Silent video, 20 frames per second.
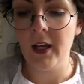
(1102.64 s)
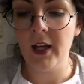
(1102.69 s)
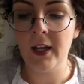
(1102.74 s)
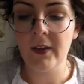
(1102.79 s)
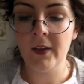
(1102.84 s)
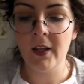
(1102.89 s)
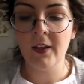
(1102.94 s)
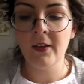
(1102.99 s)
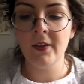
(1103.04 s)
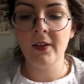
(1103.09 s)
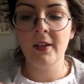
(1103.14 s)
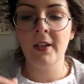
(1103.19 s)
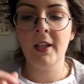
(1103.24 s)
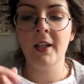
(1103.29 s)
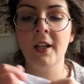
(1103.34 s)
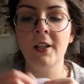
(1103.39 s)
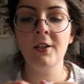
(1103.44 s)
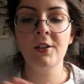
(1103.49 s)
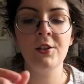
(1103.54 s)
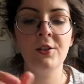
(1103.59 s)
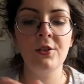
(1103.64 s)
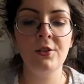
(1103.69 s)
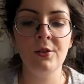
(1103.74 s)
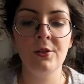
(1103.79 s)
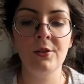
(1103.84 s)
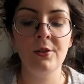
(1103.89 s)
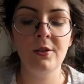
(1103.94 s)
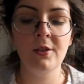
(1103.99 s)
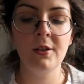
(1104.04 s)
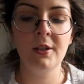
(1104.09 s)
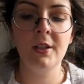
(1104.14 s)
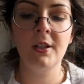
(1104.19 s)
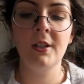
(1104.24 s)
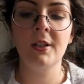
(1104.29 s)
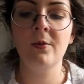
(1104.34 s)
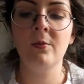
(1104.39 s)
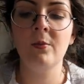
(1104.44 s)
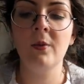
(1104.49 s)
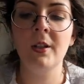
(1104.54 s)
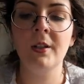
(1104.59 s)
And then, then I just do,
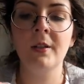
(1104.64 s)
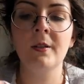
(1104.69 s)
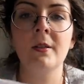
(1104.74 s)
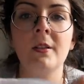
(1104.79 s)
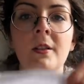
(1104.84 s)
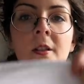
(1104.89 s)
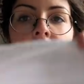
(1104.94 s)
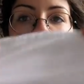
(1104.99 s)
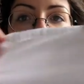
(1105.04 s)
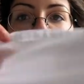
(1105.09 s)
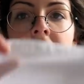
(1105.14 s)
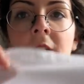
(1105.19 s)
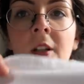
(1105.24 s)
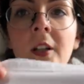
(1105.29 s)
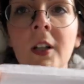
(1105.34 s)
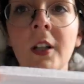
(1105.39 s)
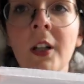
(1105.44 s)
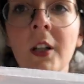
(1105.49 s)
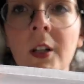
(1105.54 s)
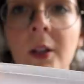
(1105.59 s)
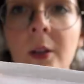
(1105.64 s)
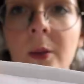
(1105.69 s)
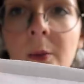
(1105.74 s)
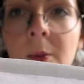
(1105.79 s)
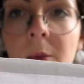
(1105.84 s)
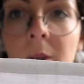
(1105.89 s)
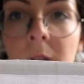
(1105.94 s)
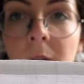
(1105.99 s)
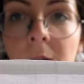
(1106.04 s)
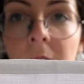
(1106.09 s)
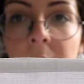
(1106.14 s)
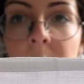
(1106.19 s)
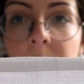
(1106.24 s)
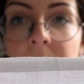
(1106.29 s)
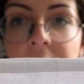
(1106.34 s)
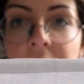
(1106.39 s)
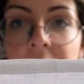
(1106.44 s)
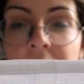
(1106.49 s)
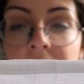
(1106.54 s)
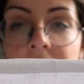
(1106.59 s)
did one row of
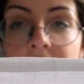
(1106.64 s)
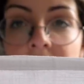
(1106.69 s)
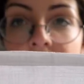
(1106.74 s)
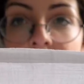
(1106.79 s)
machine